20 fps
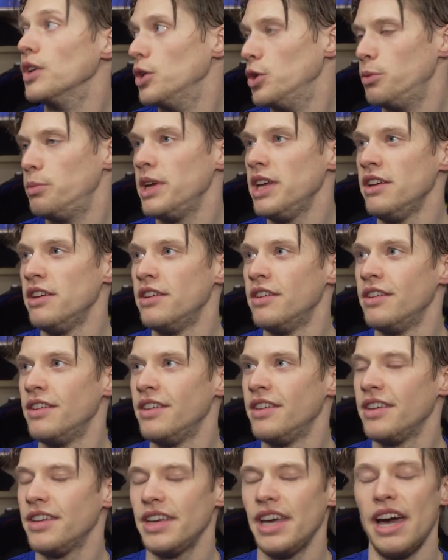Oopie?
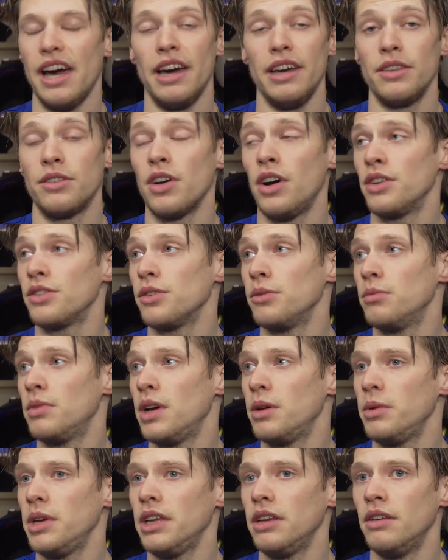Yeah, it's awesome.
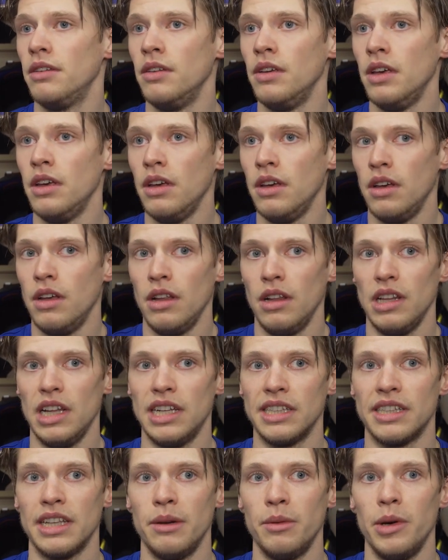I mean,
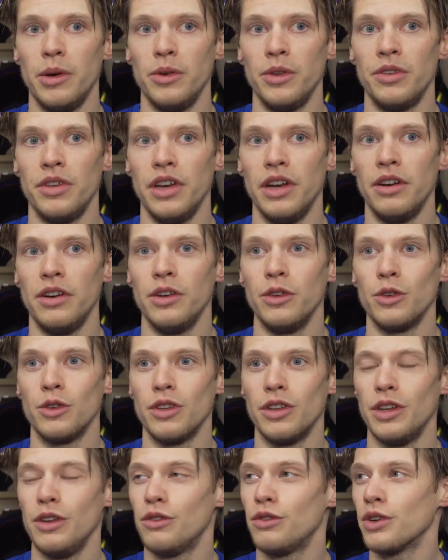last time I was here, it
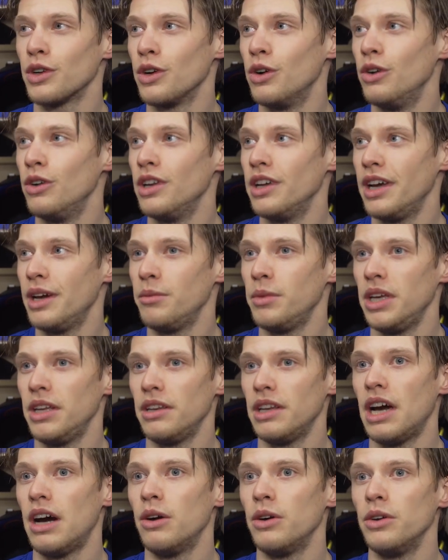was a different goalie. I
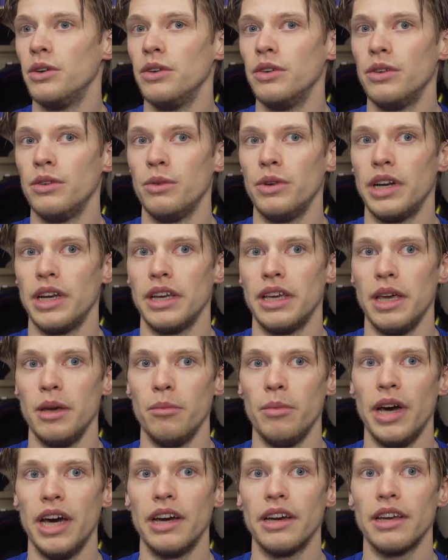mean, now when I
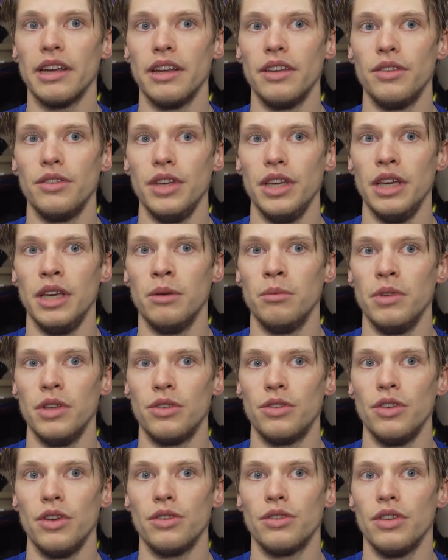came back and I see him,
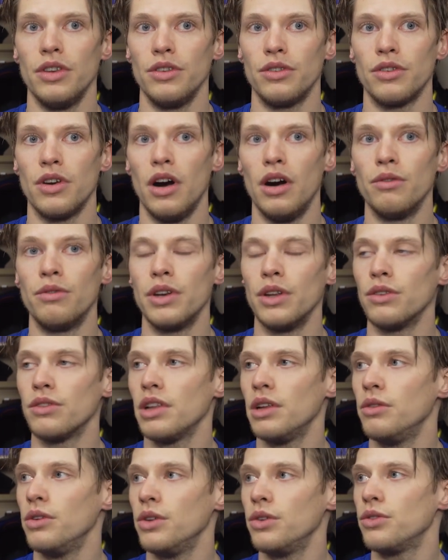it's just his
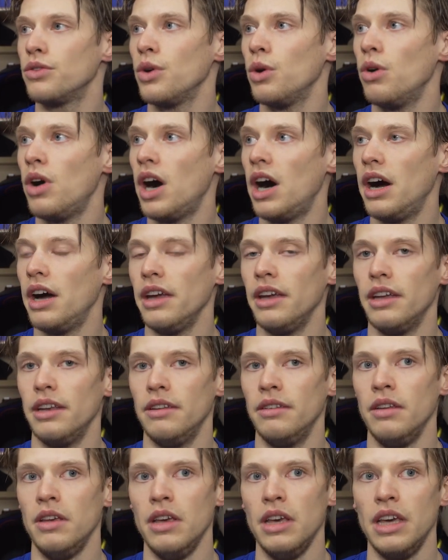confidence level is so high, and
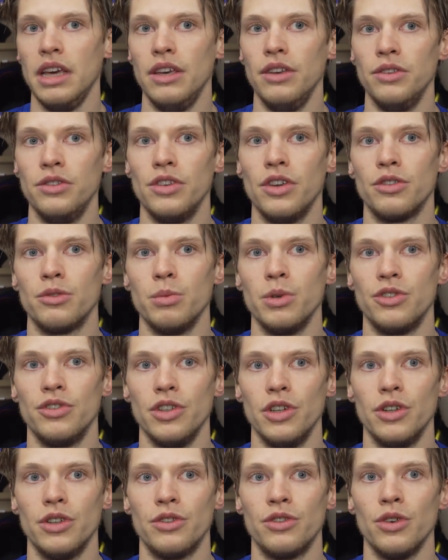he's just
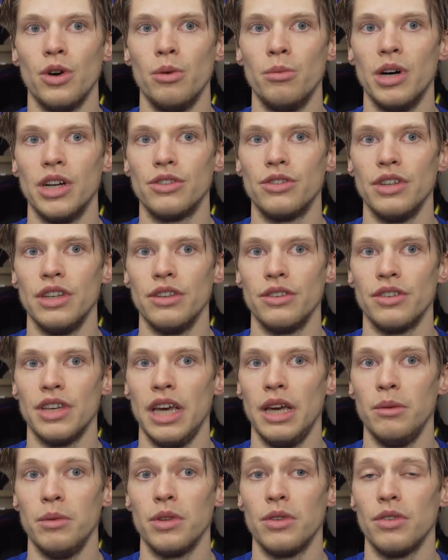matured so much in his
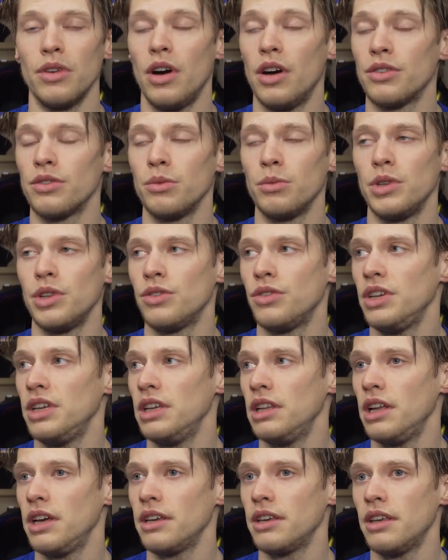game. It's awesome to
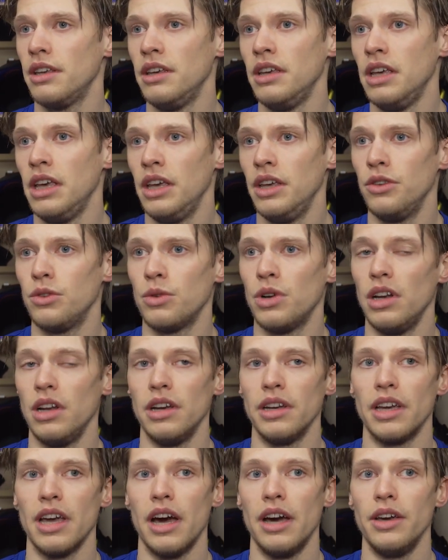see. Like, he's
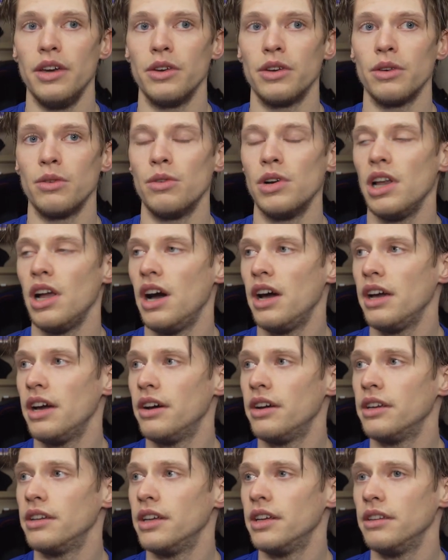really a guy you can rely
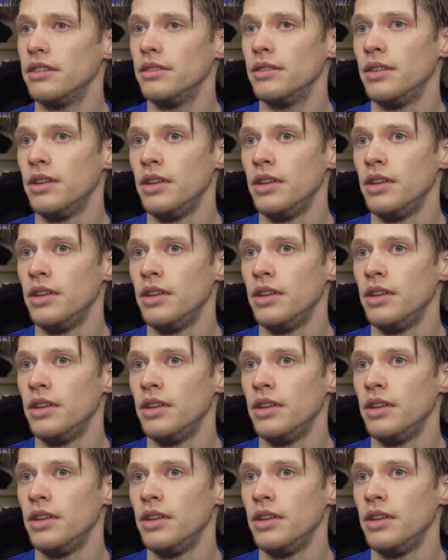on, and,